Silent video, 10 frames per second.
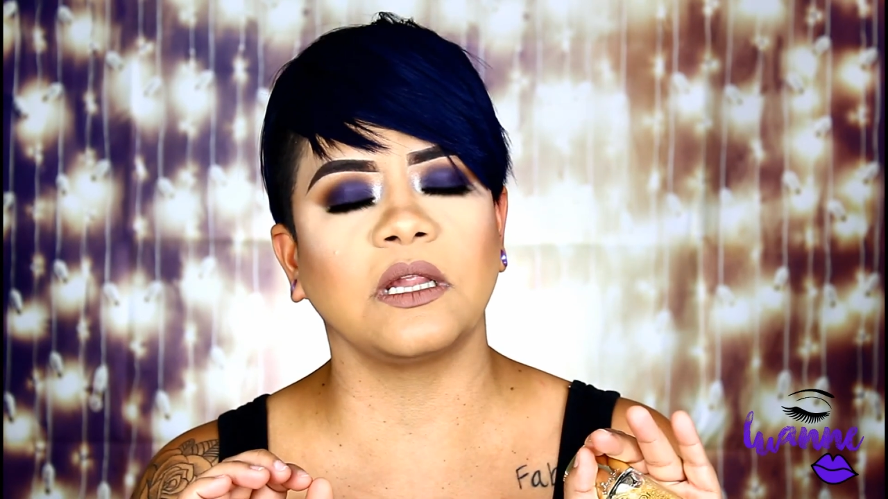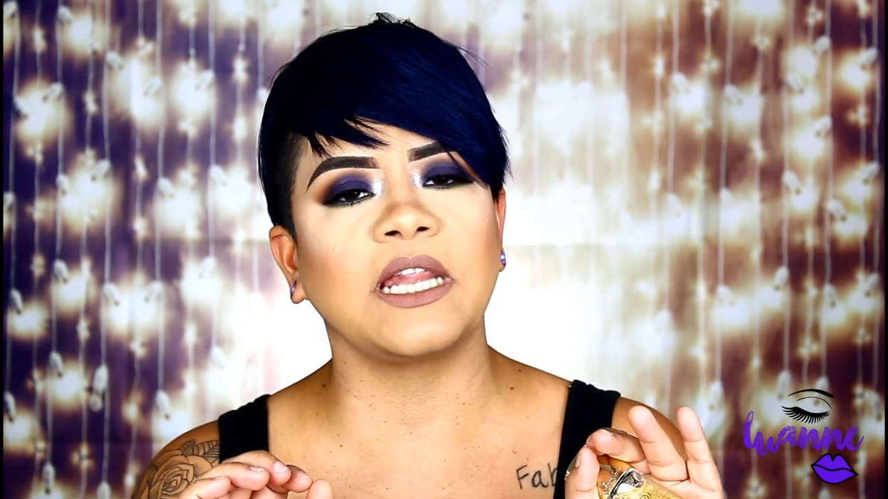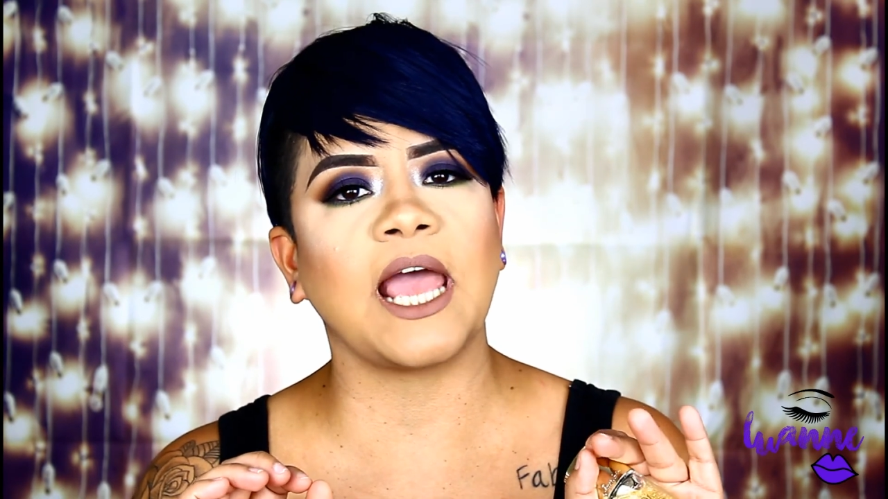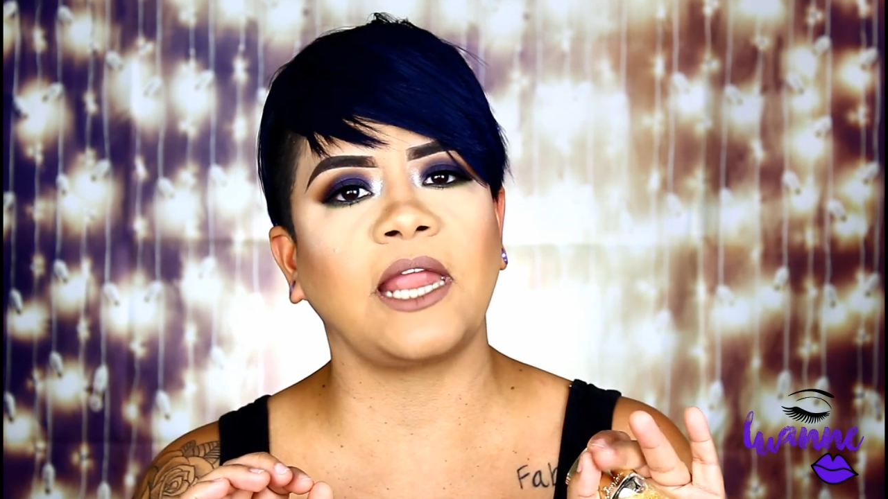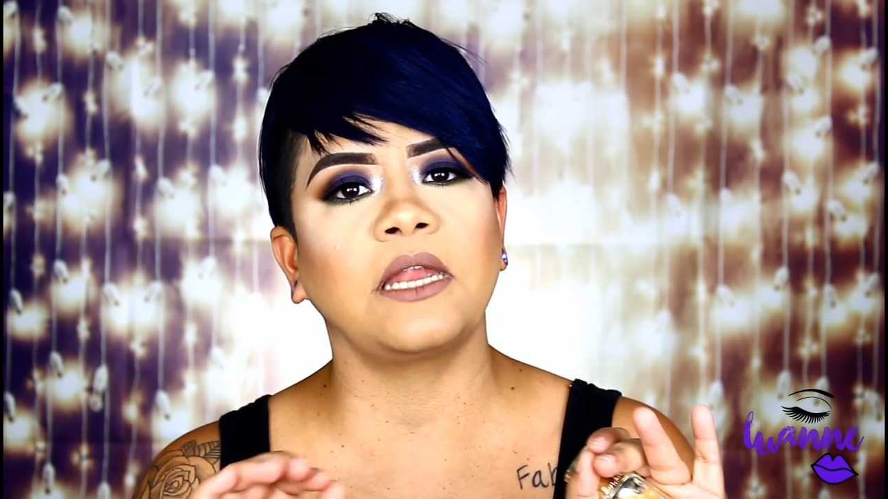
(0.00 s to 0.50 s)

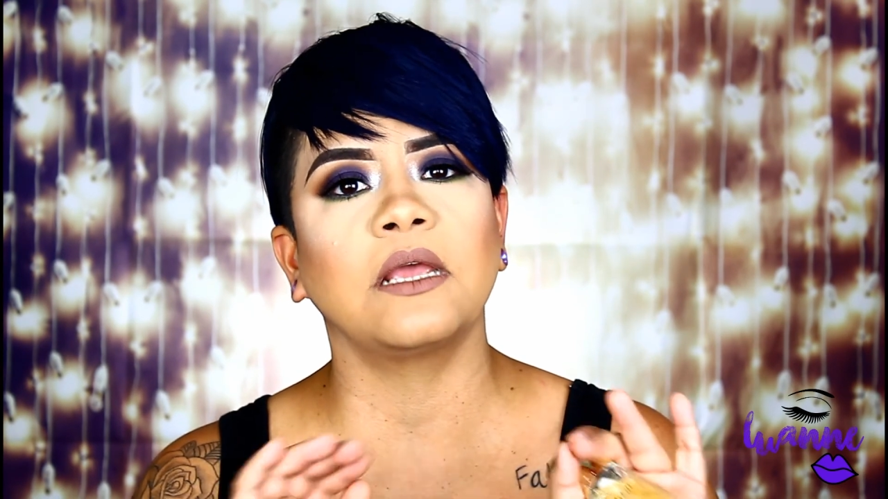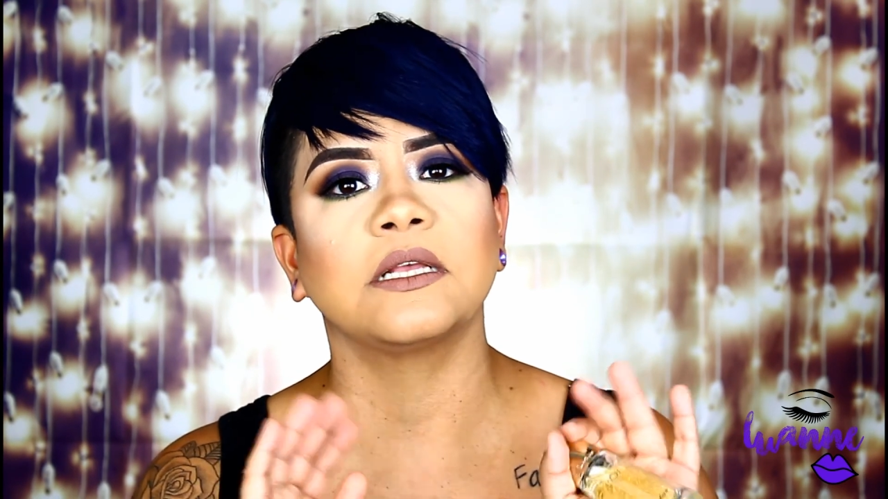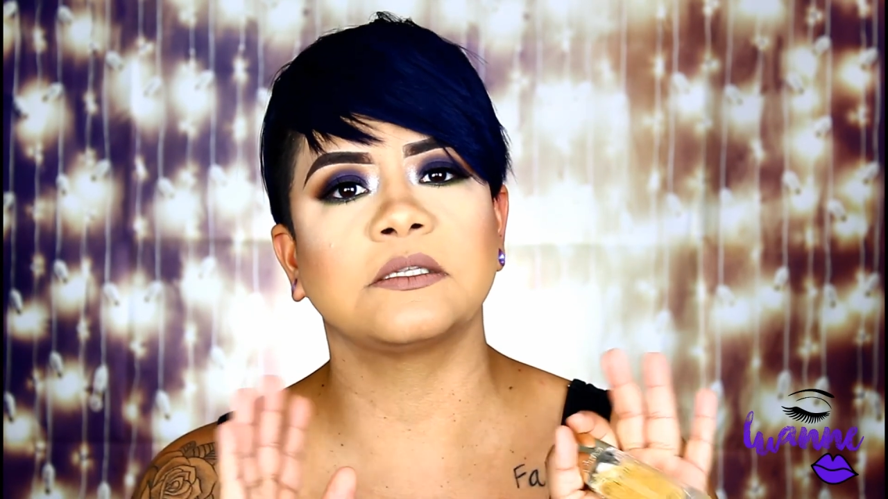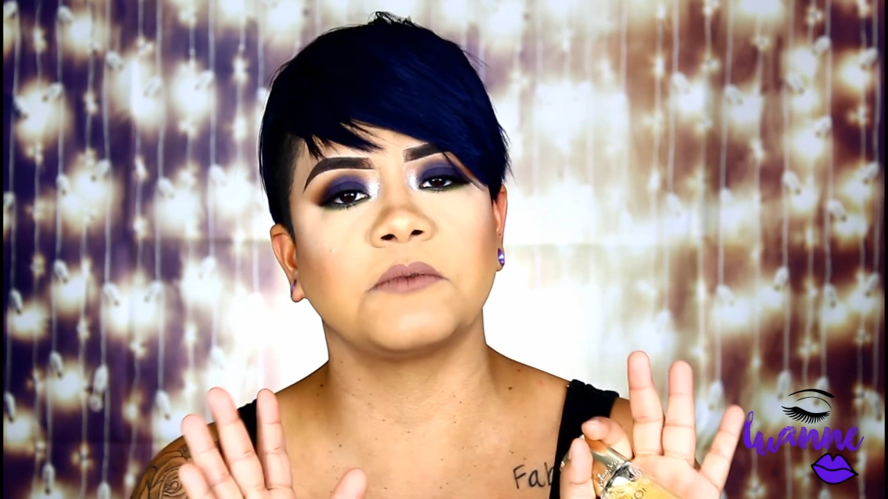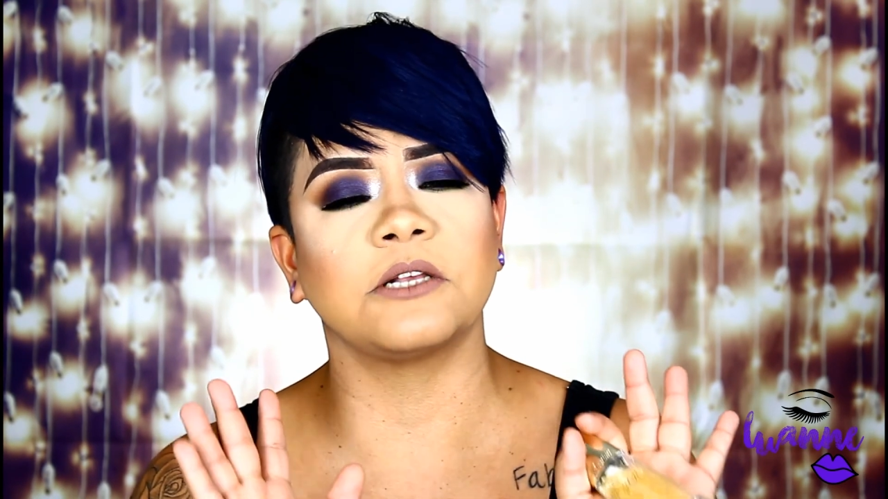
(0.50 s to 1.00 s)
line
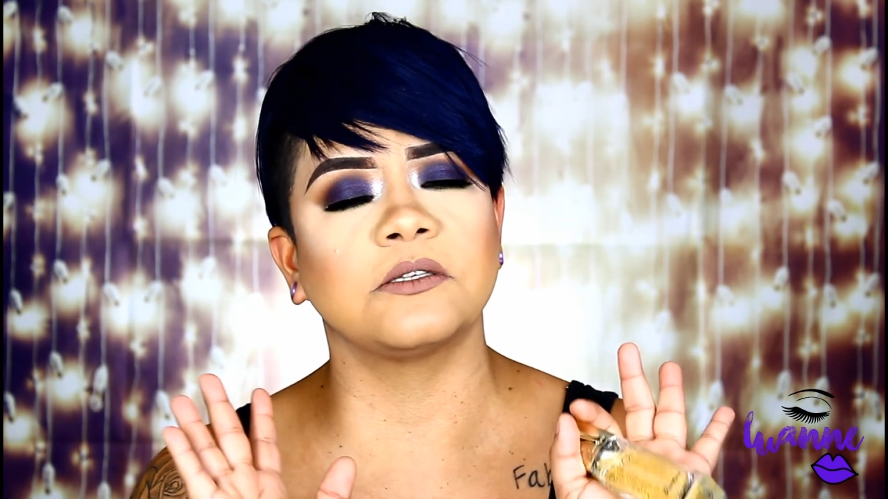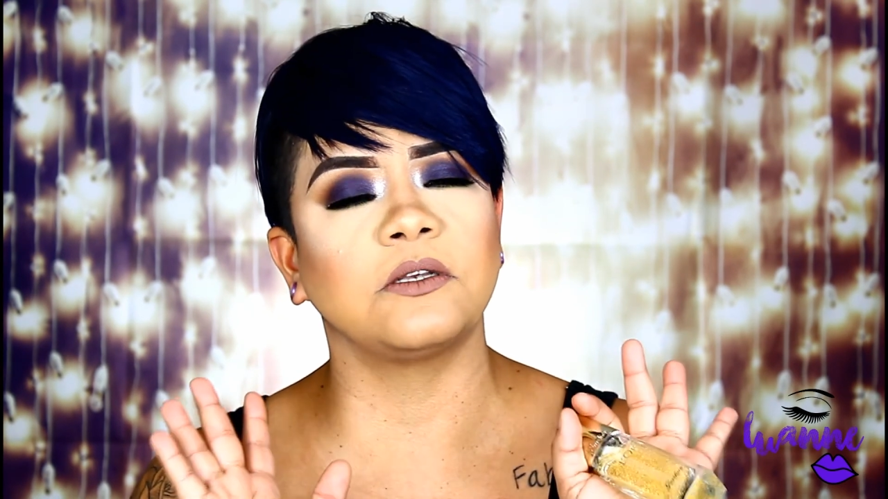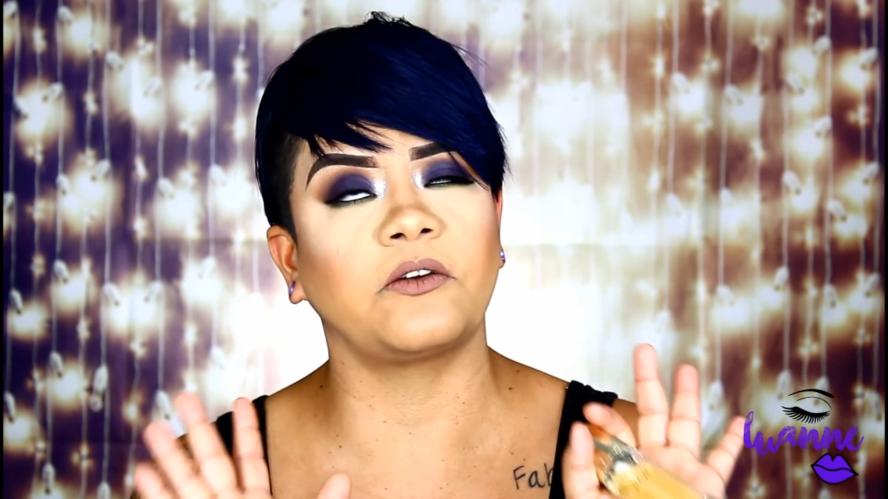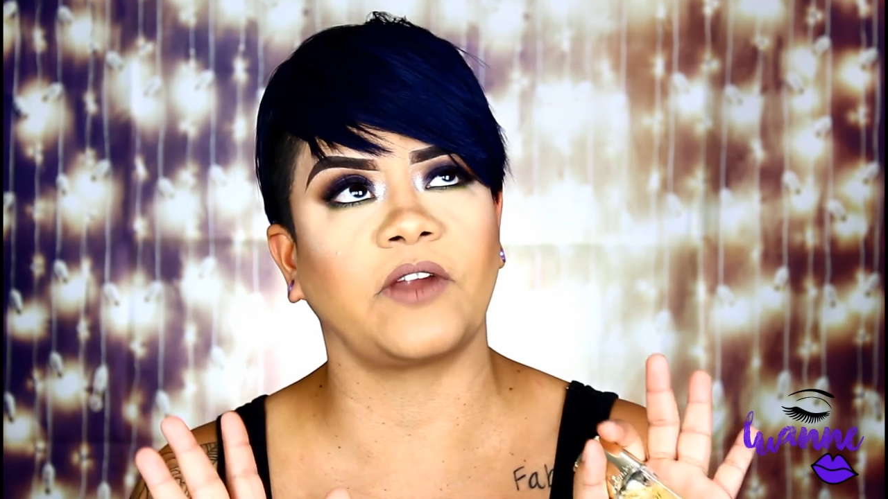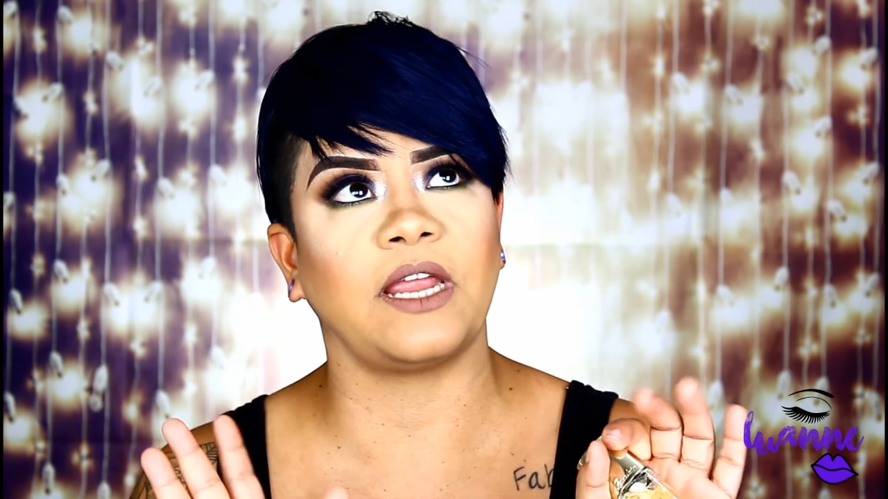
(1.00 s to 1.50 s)
smells
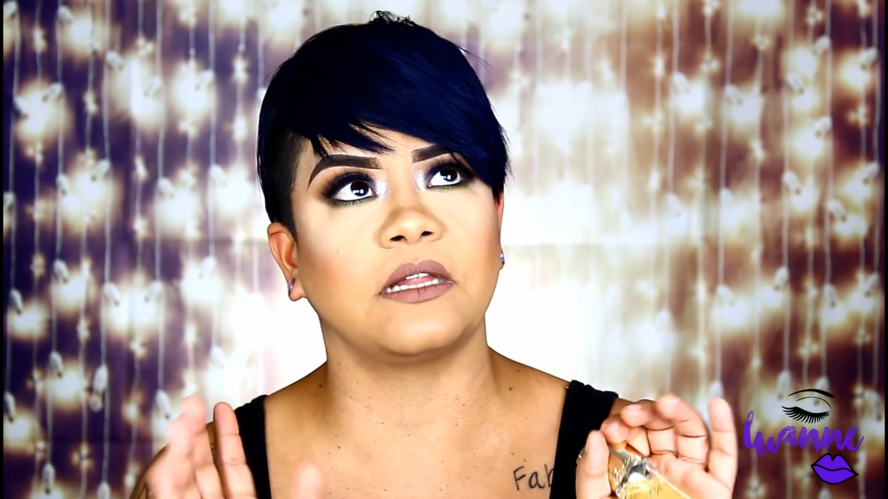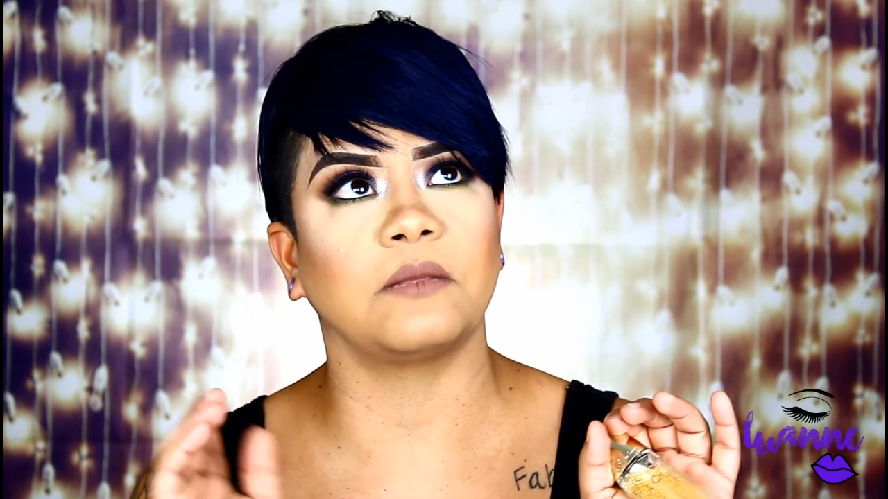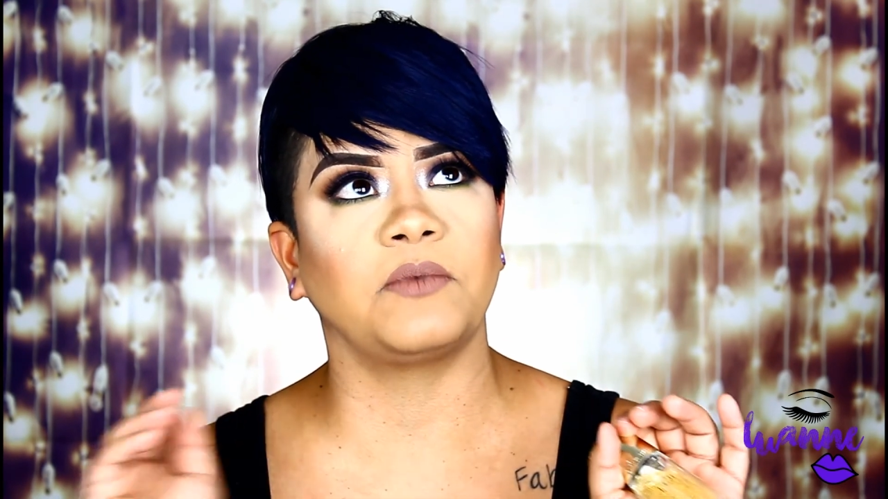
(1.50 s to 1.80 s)
great